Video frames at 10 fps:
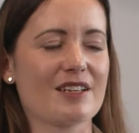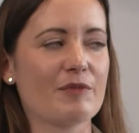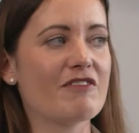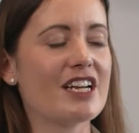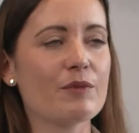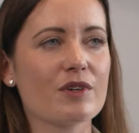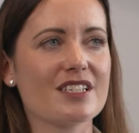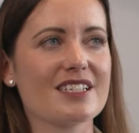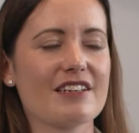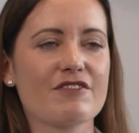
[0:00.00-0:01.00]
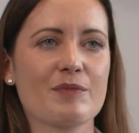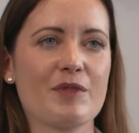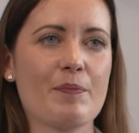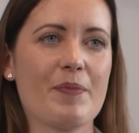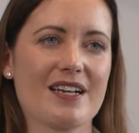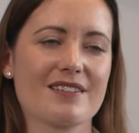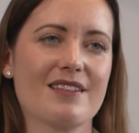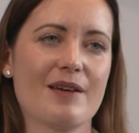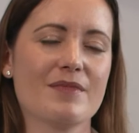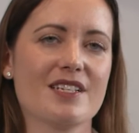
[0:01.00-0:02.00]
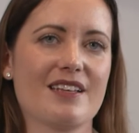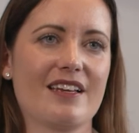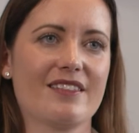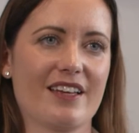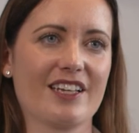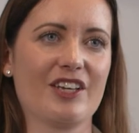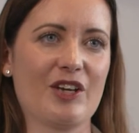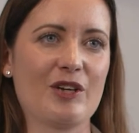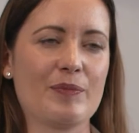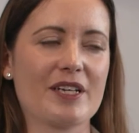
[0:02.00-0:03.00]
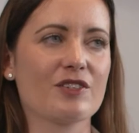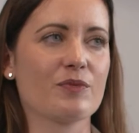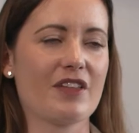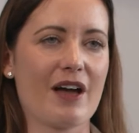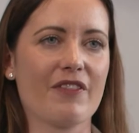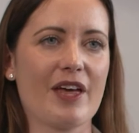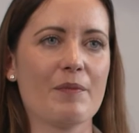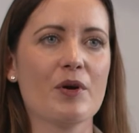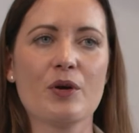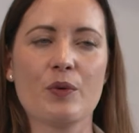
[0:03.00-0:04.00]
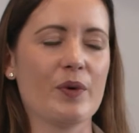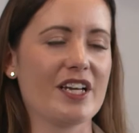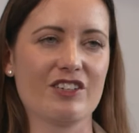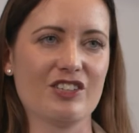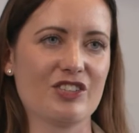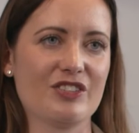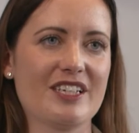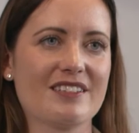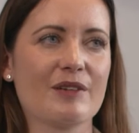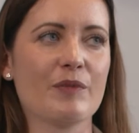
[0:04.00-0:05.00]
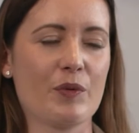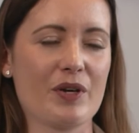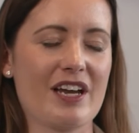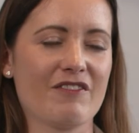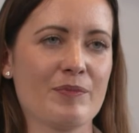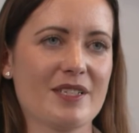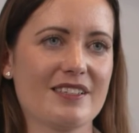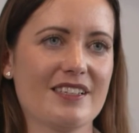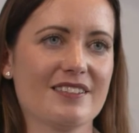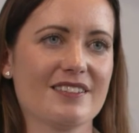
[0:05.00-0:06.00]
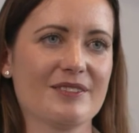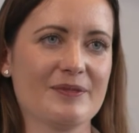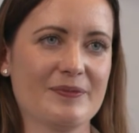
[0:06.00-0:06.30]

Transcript: And we really wanted to give something back to them to say thank you, because without them, we couldn't do this and we wouldn't have a business.